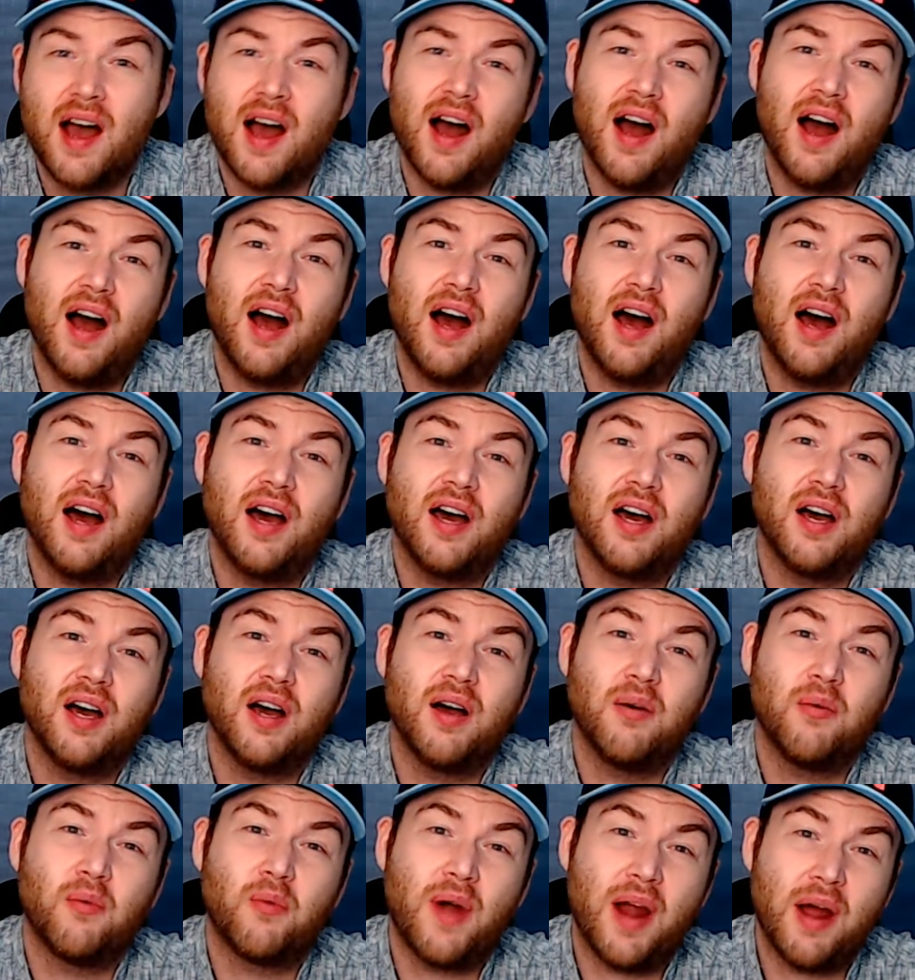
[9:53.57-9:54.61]

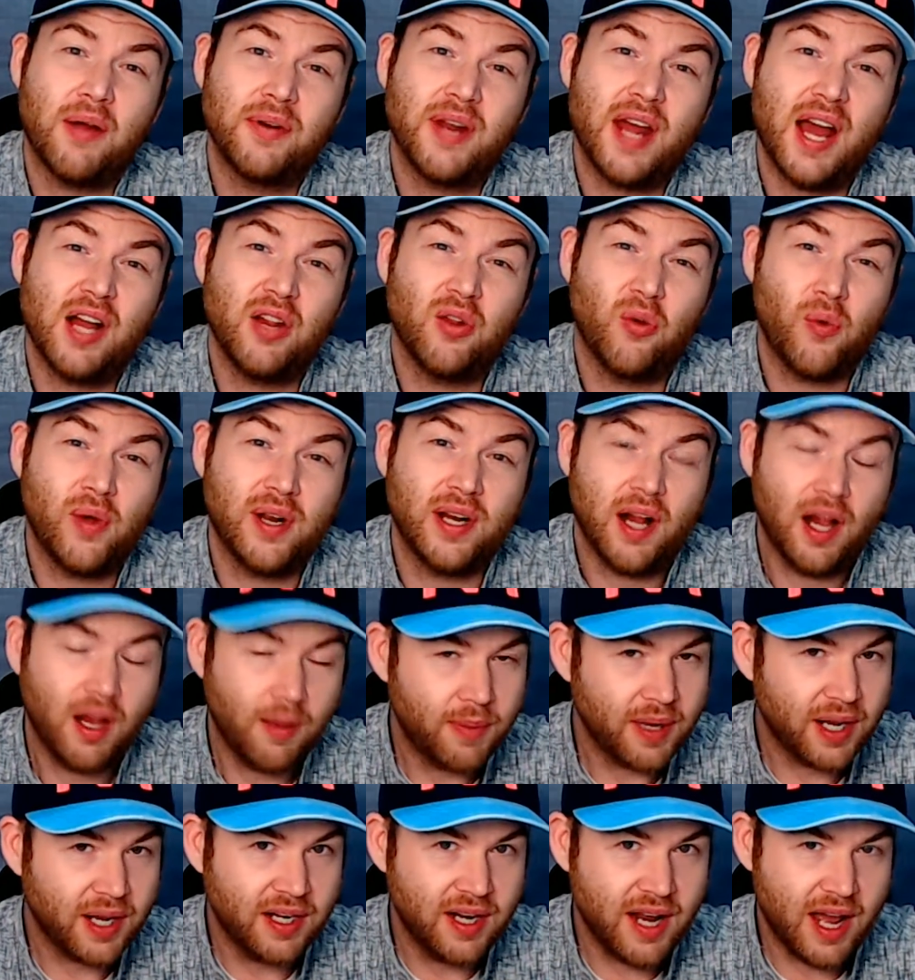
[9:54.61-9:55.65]
around Halloween. I'll
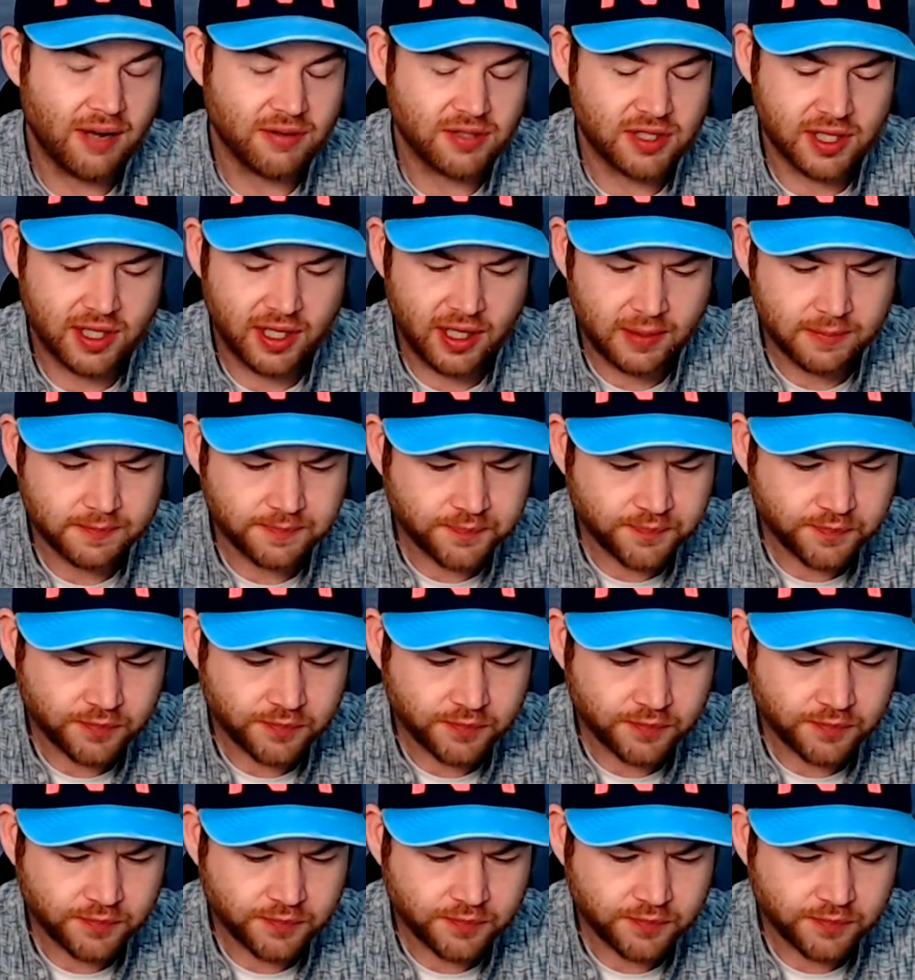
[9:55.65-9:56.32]
be announcing it.